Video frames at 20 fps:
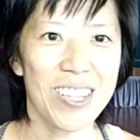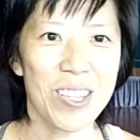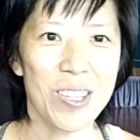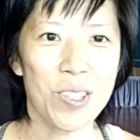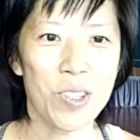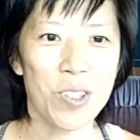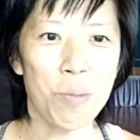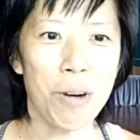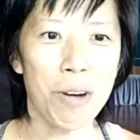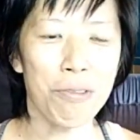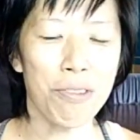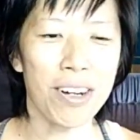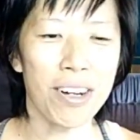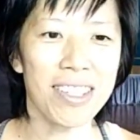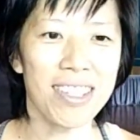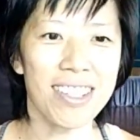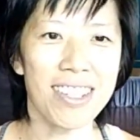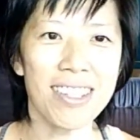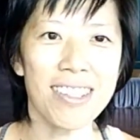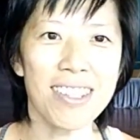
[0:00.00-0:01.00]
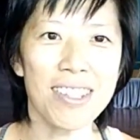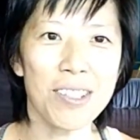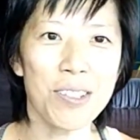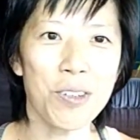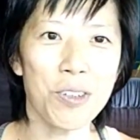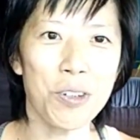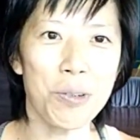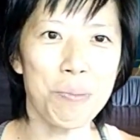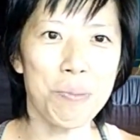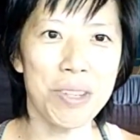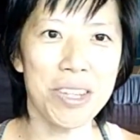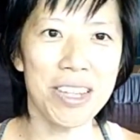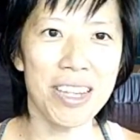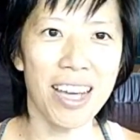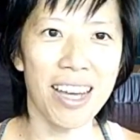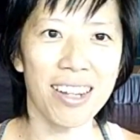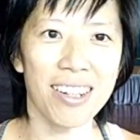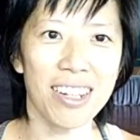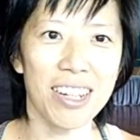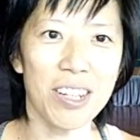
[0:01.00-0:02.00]
So my friends, this is going to be
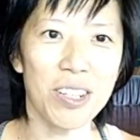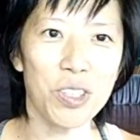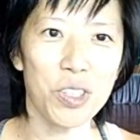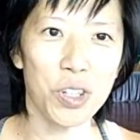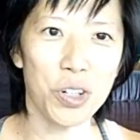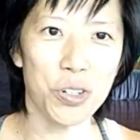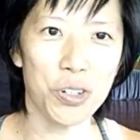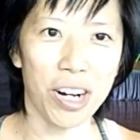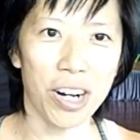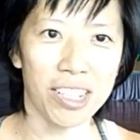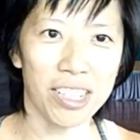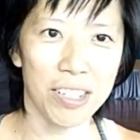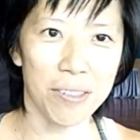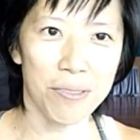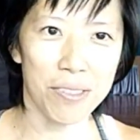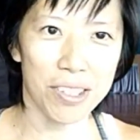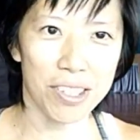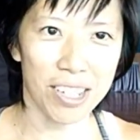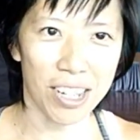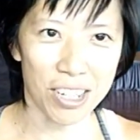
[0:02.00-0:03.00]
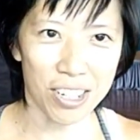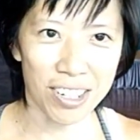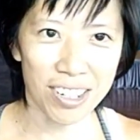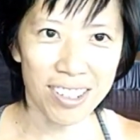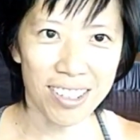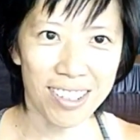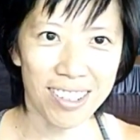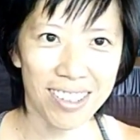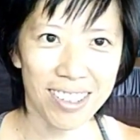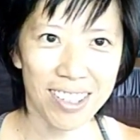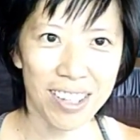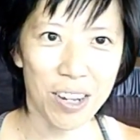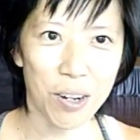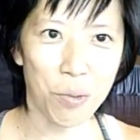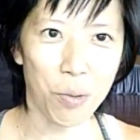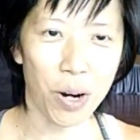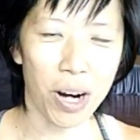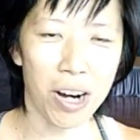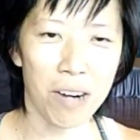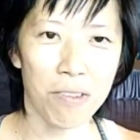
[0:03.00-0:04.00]
an interactive session.
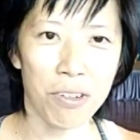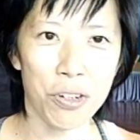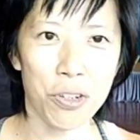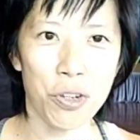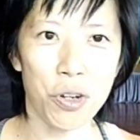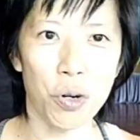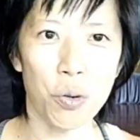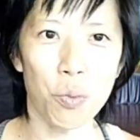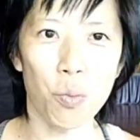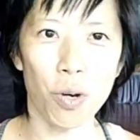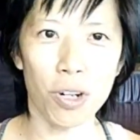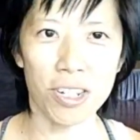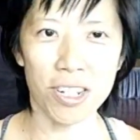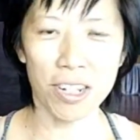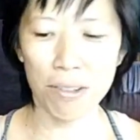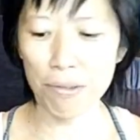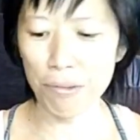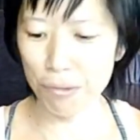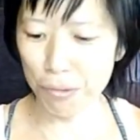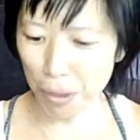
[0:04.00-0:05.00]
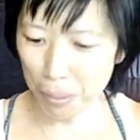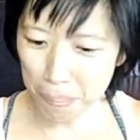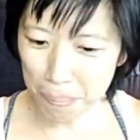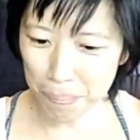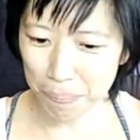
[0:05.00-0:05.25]
Wherever you're watching from,